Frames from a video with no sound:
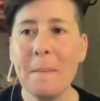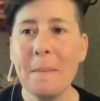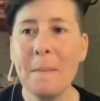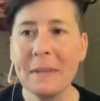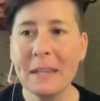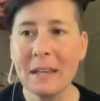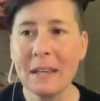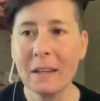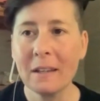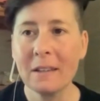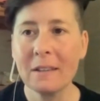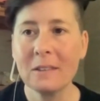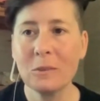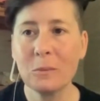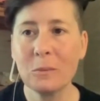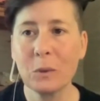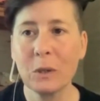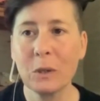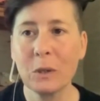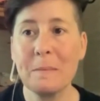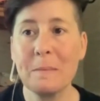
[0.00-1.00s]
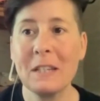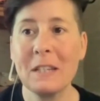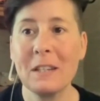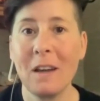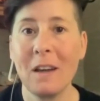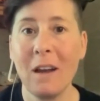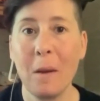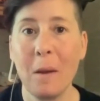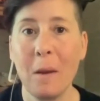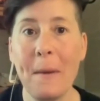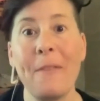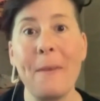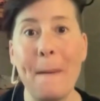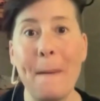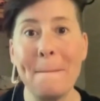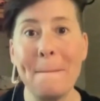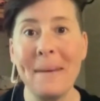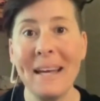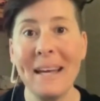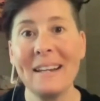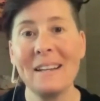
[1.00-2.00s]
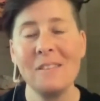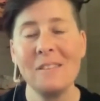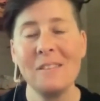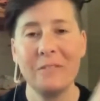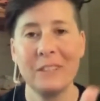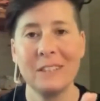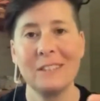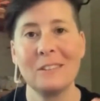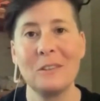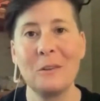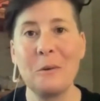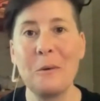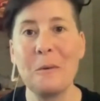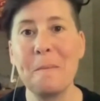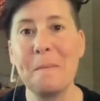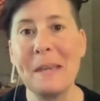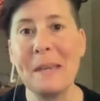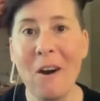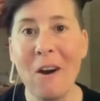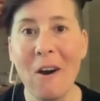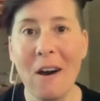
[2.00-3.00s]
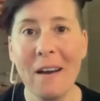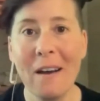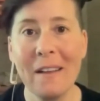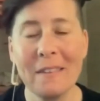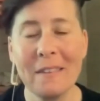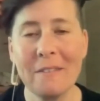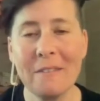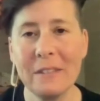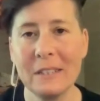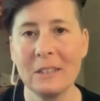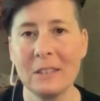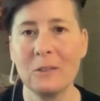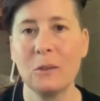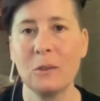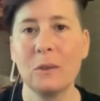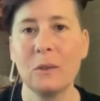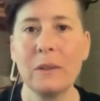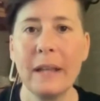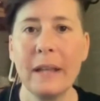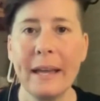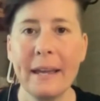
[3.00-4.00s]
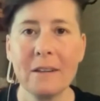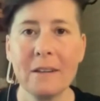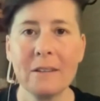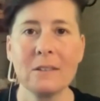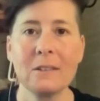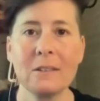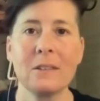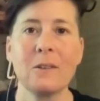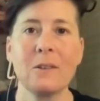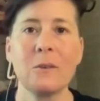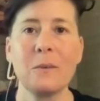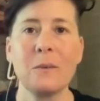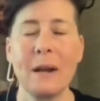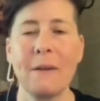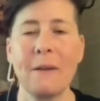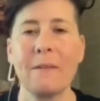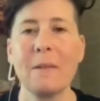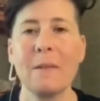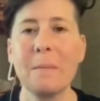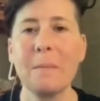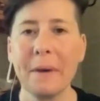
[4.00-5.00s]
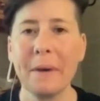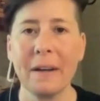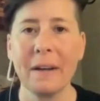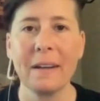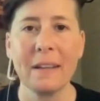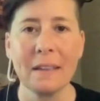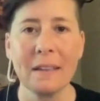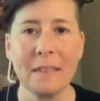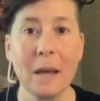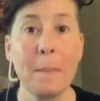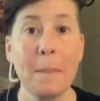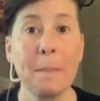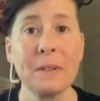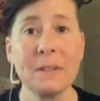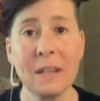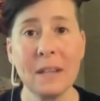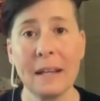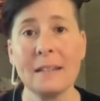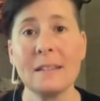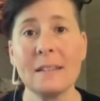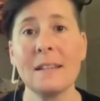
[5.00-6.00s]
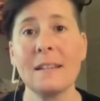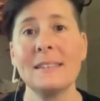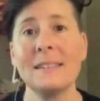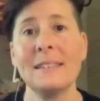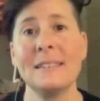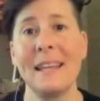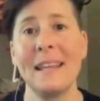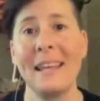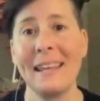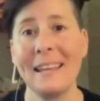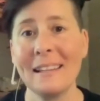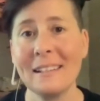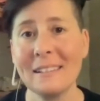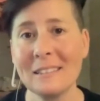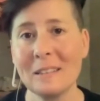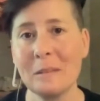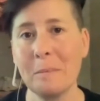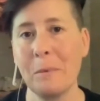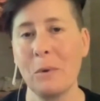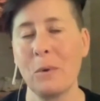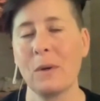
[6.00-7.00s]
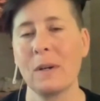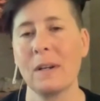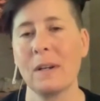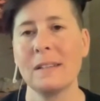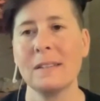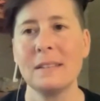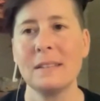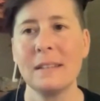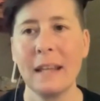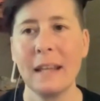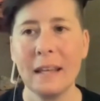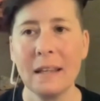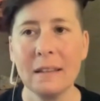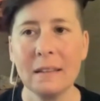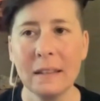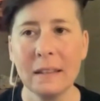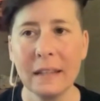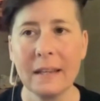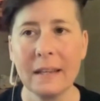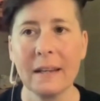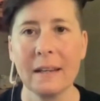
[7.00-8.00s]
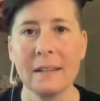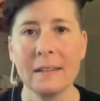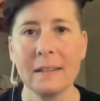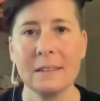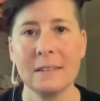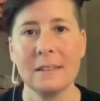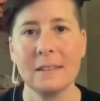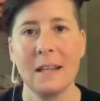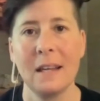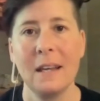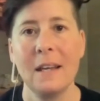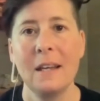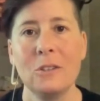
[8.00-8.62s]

because we're going to be talking about the metaphysical, beyond the physical layers around the body that protect us and support us and link us